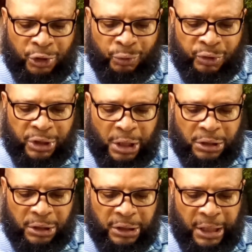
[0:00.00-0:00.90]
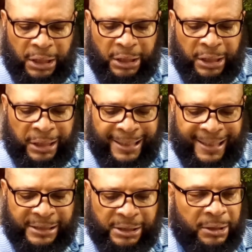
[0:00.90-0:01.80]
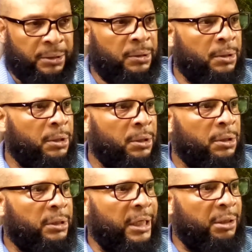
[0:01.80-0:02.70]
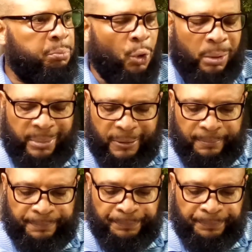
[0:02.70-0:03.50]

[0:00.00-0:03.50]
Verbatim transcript: do such a thing in canceling that appointment.